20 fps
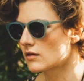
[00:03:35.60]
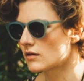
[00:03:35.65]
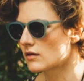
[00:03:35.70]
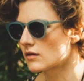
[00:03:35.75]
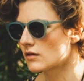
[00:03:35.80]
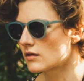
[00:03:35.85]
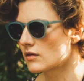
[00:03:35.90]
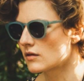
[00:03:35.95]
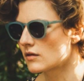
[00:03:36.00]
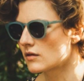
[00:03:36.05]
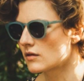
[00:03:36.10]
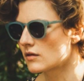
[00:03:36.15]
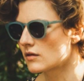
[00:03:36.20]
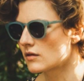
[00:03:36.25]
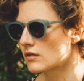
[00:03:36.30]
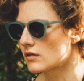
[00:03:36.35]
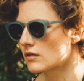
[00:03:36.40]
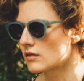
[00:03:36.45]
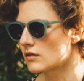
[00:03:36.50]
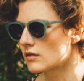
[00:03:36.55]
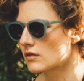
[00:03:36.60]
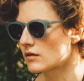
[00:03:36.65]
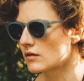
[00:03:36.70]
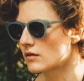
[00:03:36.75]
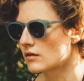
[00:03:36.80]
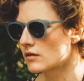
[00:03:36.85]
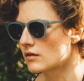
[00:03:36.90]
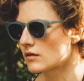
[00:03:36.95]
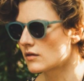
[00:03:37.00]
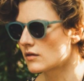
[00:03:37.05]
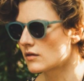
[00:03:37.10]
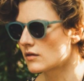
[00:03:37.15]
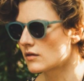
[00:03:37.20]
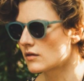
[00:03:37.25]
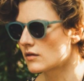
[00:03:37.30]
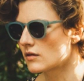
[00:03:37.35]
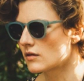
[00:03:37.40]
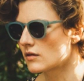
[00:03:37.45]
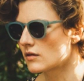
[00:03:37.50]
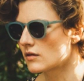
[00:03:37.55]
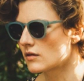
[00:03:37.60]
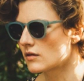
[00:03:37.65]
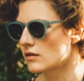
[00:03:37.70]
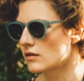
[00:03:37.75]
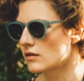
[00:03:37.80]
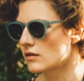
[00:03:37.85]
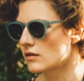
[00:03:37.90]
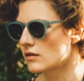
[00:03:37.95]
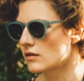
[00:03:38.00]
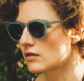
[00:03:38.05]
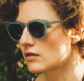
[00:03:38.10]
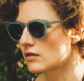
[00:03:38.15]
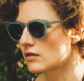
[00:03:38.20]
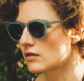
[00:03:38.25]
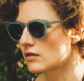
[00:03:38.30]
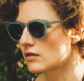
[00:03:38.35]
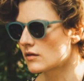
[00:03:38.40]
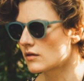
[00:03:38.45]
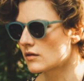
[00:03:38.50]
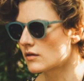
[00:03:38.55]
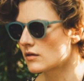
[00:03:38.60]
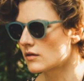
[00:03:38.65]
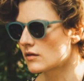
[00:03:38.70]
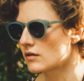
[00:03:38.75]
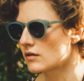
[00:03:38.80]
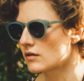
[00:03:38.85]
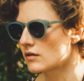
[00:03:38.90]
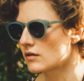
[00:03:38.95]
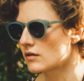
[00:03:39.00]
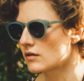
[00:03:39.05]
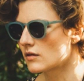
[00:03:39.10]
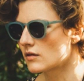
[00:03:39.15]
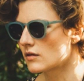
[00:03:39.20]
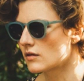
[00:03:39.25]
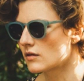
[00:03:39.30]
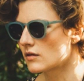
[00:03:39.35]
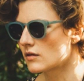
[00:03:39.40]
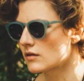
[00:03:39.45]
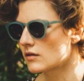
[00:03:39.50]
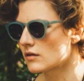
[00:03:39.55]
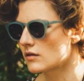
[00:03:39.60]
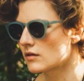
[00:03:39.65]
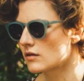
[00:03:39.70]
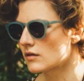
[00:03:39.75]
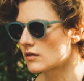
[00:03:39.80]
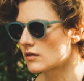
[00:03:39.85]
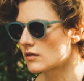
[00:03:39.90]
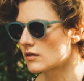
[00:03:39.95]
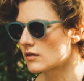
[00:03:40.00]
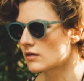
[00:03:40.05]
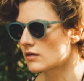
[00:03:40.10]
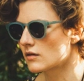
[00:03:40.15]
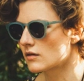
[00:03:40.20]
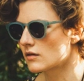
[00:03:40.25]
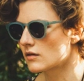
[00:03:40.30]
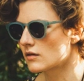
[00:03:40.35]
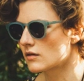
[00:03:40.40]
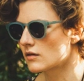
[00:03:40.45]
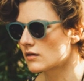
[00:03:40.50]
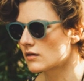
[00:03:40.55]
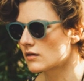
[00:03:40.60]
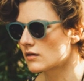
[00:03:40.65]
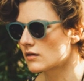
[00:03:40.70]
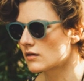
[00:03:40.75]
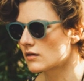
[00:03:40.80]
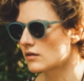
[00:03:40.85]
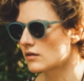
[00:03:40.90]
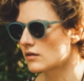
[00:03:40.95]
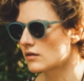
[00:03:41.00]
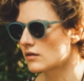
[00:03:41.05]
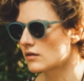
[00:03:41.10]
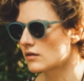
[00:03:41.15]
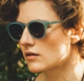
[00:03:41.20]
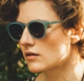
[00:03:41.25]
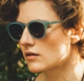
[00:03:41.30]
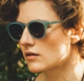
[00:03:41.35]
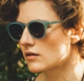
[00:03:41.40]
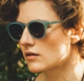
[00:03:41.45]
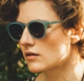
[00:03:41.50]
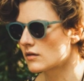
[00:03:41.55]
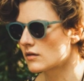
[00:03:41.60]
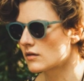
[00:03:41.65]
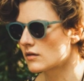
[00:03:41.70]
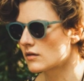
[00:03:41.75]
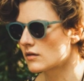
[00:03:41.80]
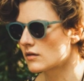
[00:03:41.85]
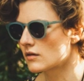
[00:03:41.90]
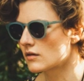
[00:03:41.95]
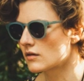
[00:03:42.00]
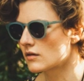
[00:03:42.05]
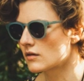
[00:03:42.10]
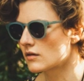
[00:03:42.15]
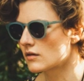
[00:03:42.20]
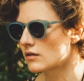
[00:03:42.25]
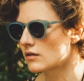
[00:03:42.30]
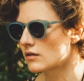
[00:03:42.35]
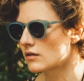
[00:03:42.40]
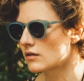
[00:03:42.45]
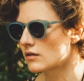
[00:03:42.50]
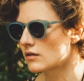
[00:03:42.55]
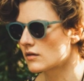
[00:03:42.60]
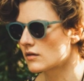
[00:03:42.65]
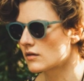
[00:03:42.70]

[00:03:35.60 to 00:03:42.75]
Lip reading: This is a still picture; no speech is visible.